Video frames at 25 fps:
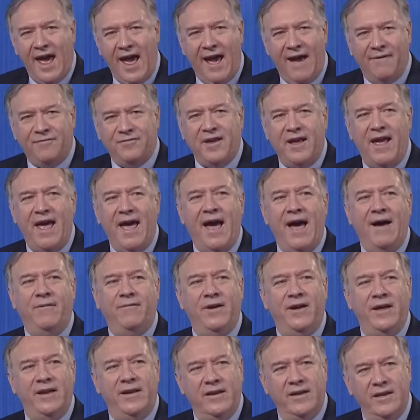have to
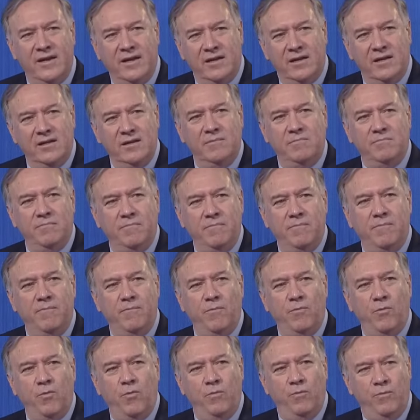have it.
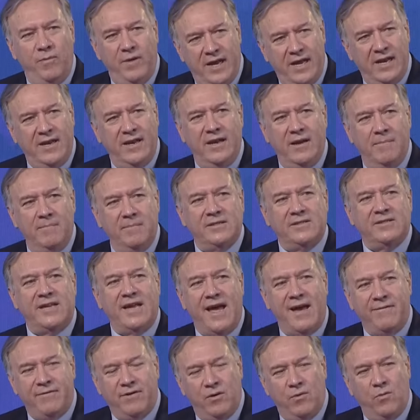India must
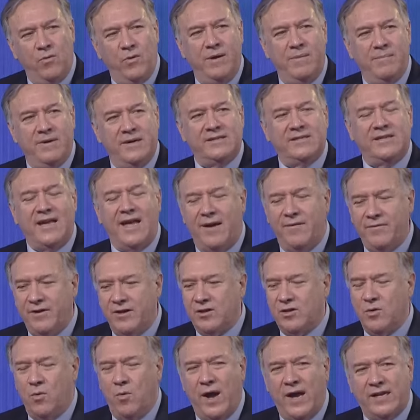have it. We must have
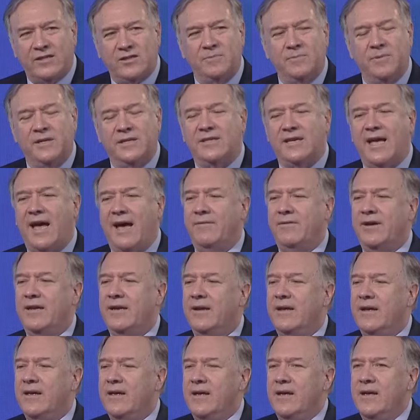it. The West must have it.
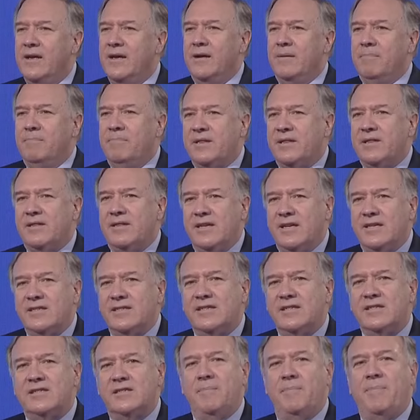But
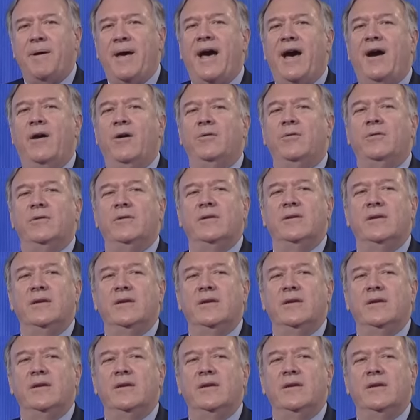this is about